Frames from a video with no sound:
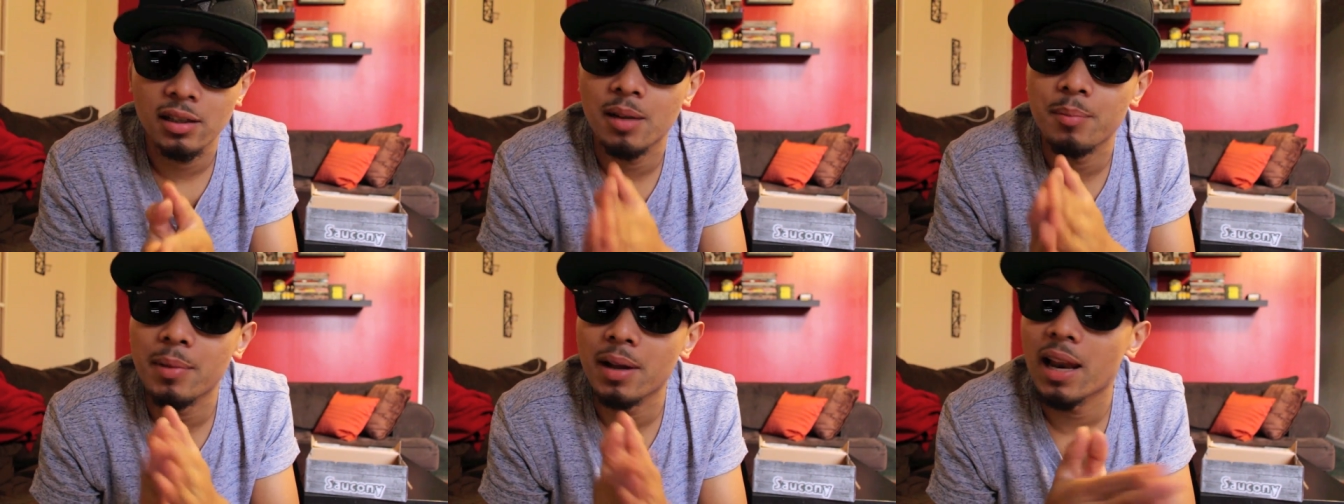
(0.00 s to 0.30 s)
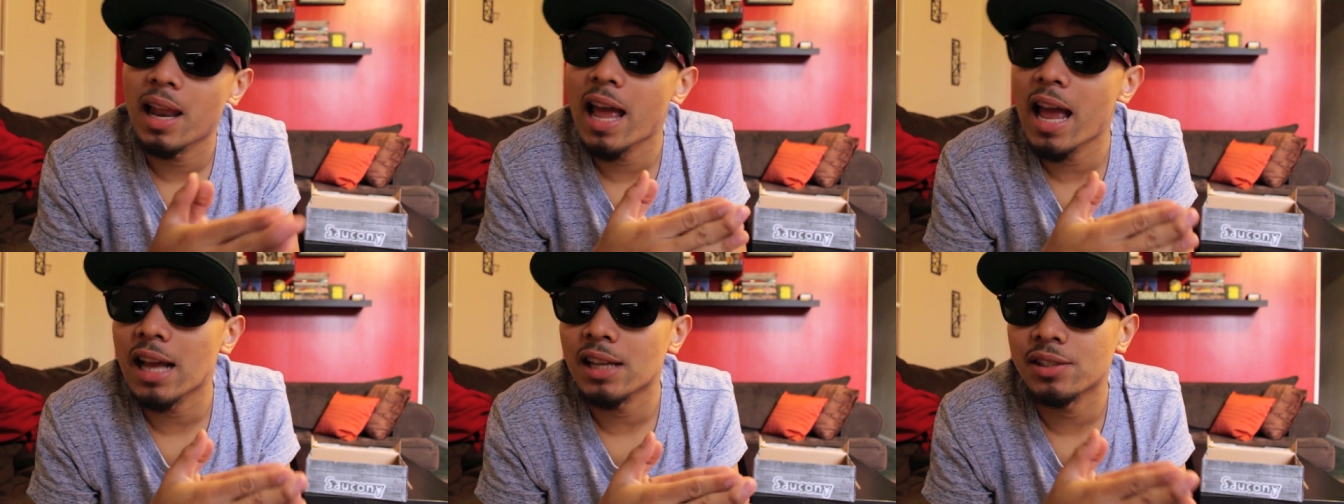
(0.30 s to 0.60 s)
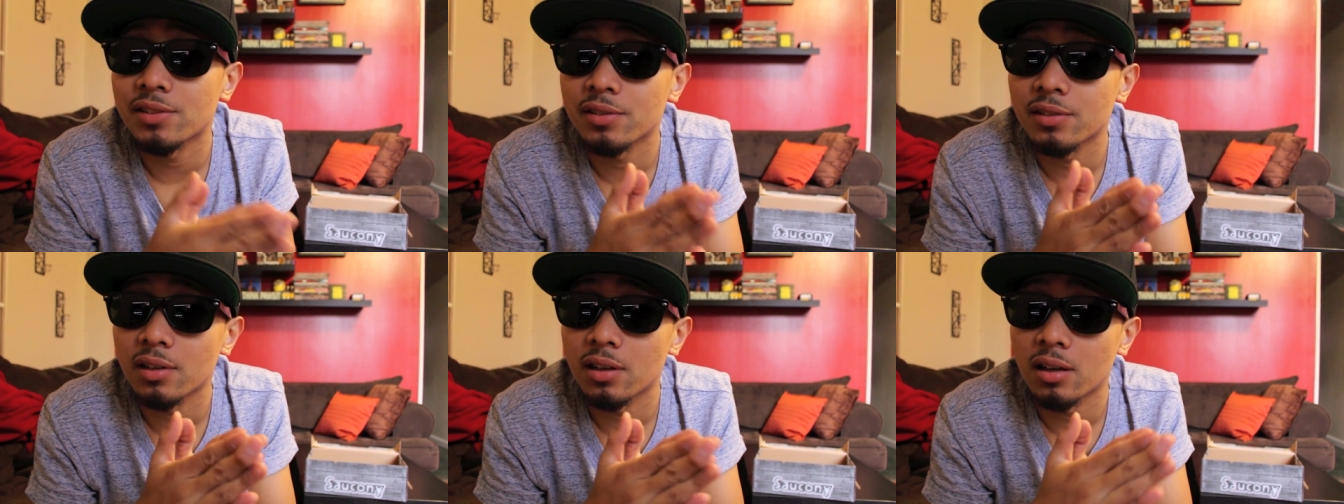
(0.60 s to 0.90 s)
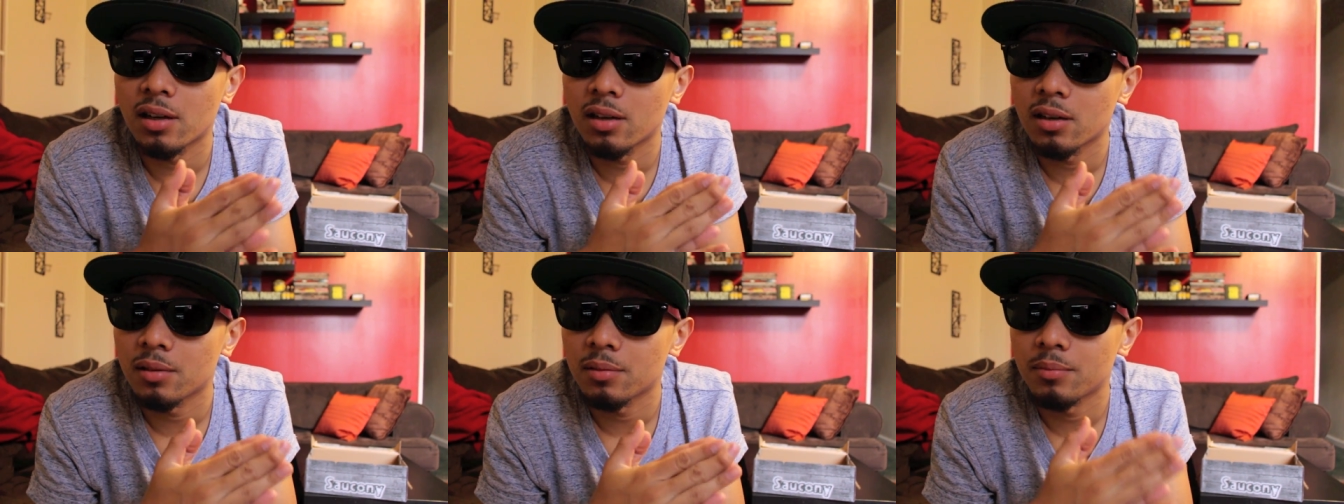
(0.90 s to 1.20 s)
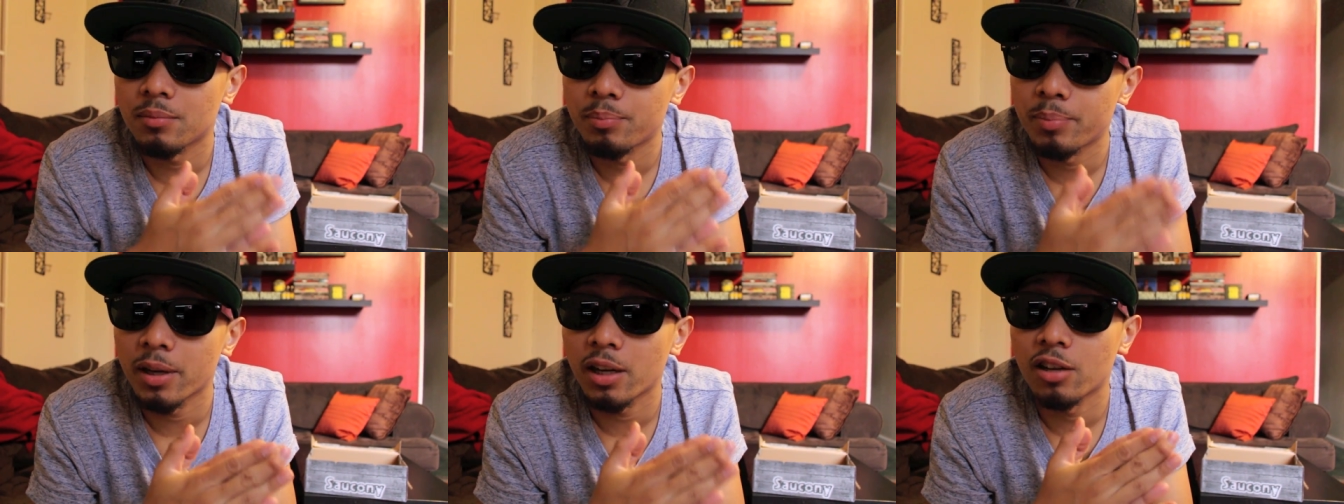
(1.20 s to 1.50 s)
in my last
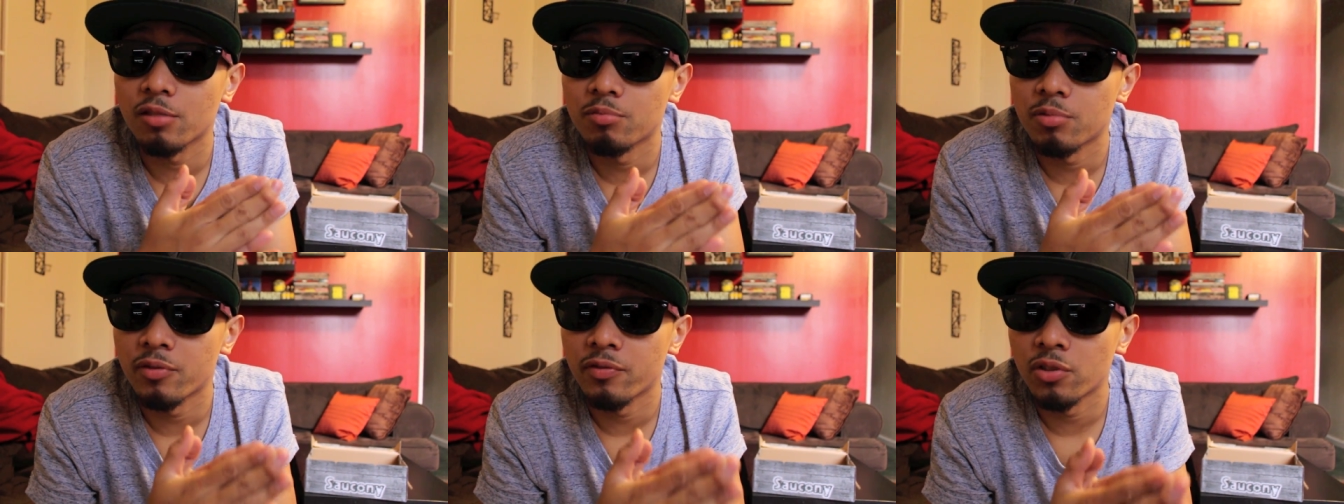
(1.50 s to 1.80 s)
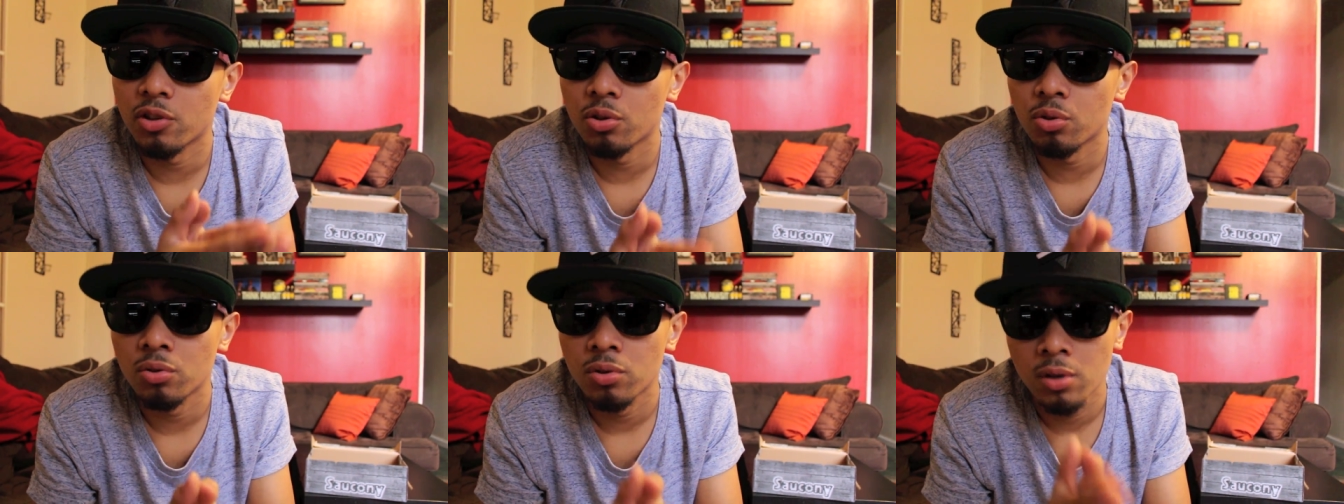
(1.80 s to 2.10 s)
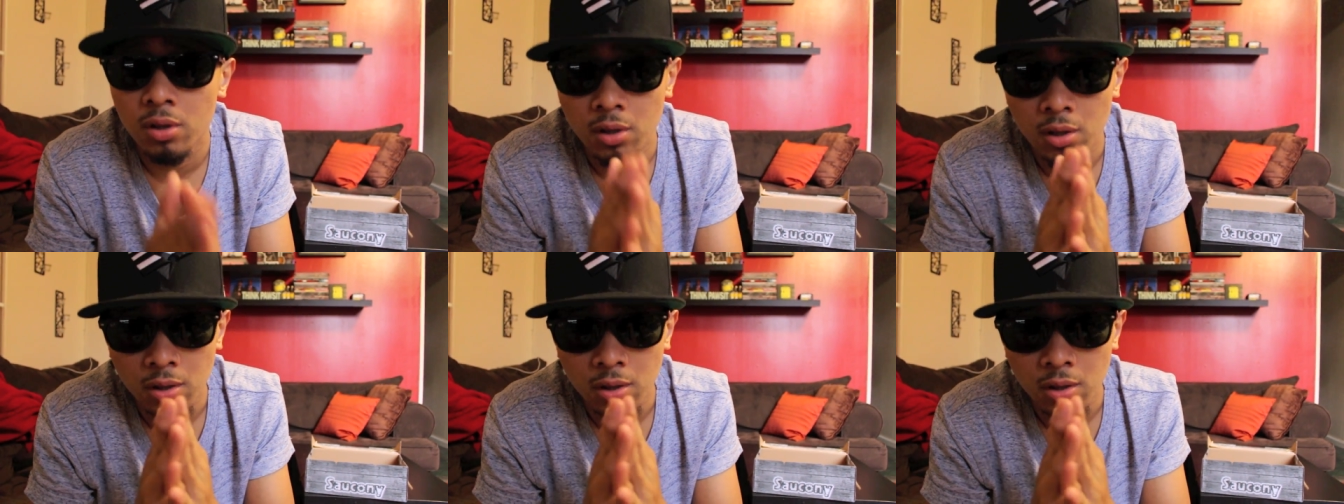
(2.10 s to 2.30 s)
pickup review,